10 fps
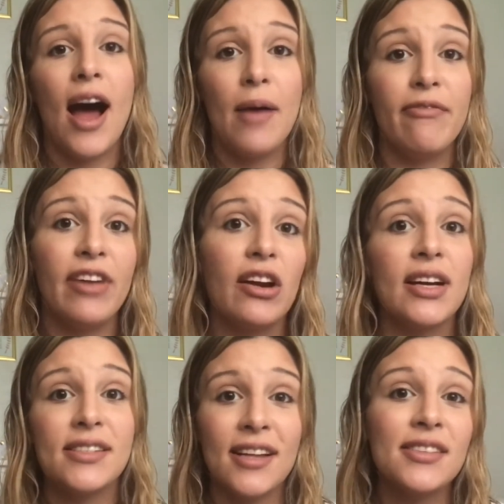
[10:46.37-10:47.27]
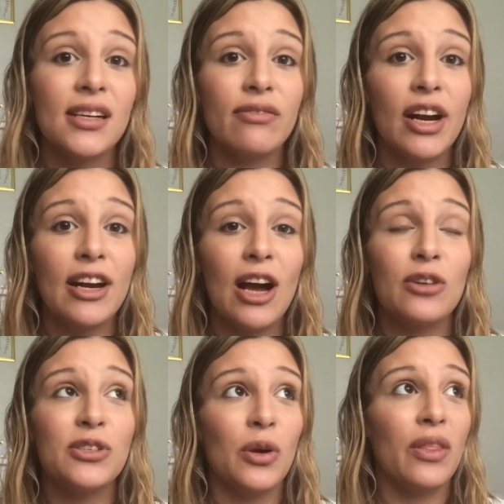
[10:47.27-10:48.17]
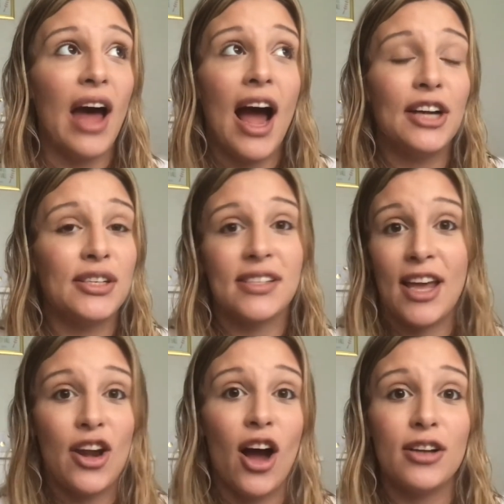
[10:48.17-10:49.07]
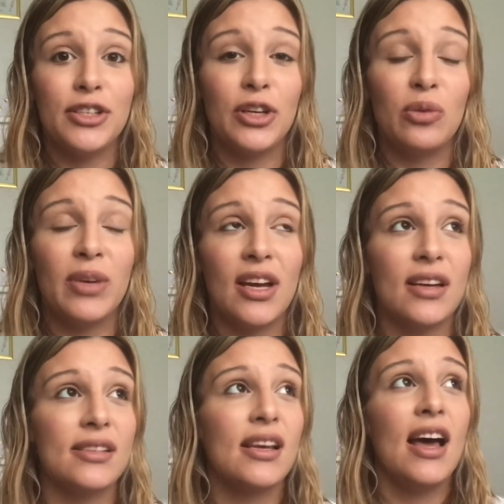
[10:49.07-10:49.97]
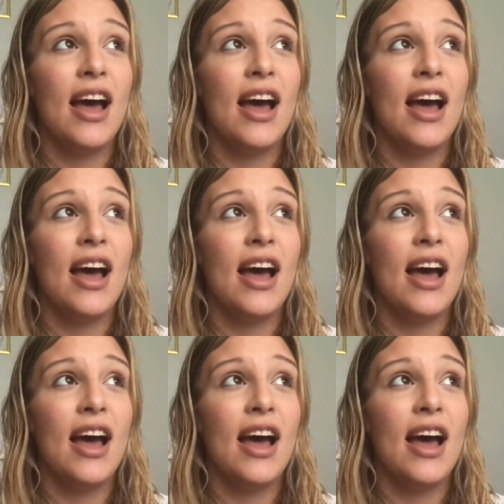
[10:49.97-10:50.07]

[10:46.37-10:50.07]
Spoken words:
I'm very sensitive right now, so that I just cannot do, because